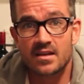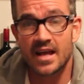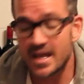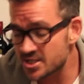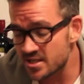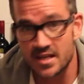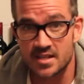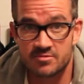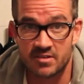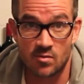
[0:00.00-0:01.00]
Each of
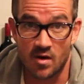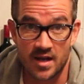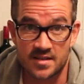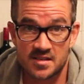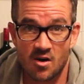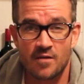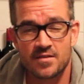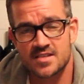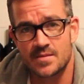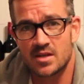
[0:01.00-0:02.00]
these 3 wines
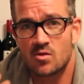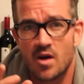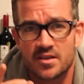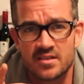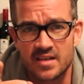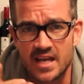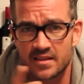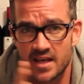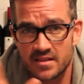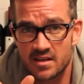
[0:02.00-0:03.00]
offer something quite
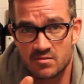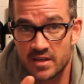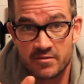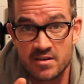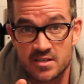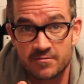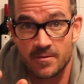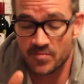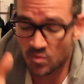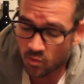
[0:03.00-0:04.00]
unique. They're very
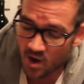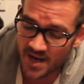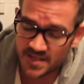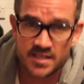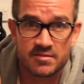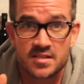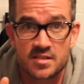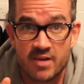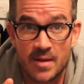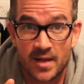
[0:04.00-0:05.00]
different. The Y series
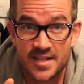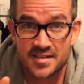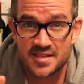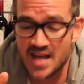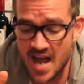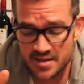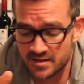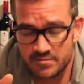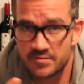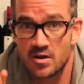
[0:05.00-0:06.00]
is a great place to start
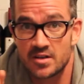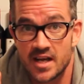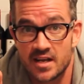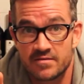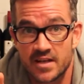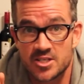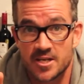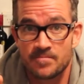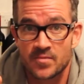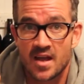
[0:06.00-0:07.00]
your Viognier
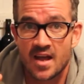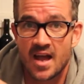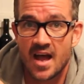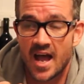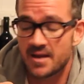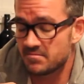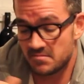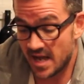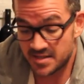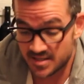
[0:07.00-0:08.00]
adventure, and
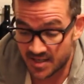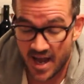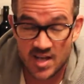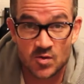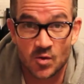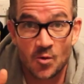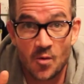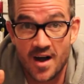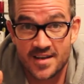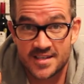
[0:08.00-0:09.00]
as is the case with all
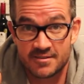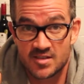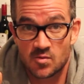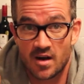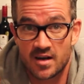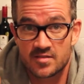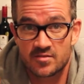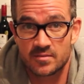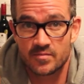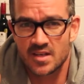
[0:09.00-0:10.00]
Y series wines
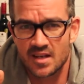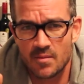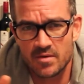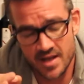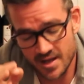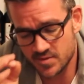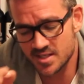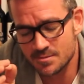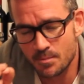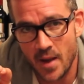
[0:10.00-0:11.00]
from Yalumba, they're
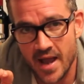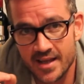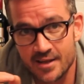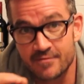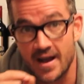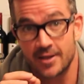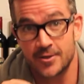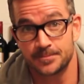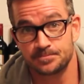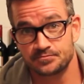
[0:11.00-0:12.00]
spanking
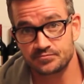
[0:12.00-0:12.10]
value.